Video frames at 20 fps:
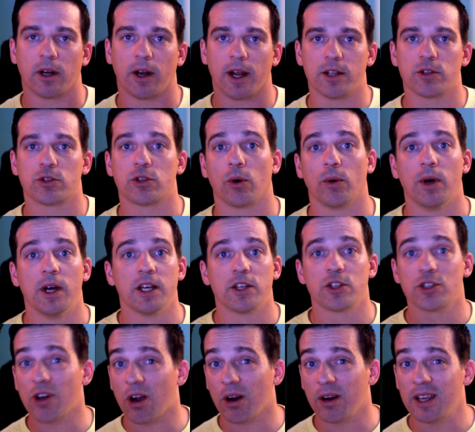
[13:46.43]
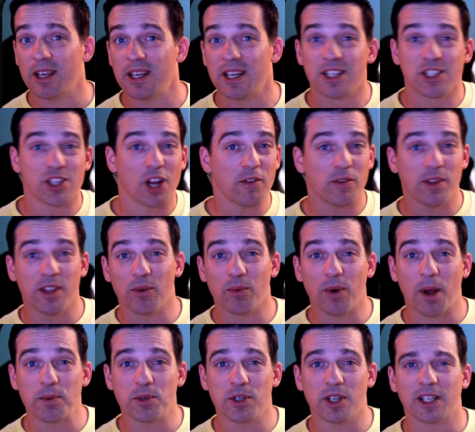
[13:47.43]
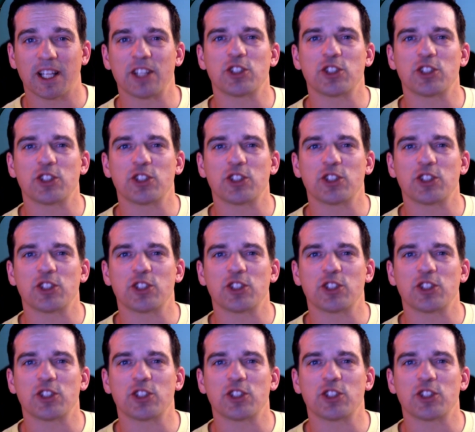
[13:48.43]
All right. So sorry for the interruption.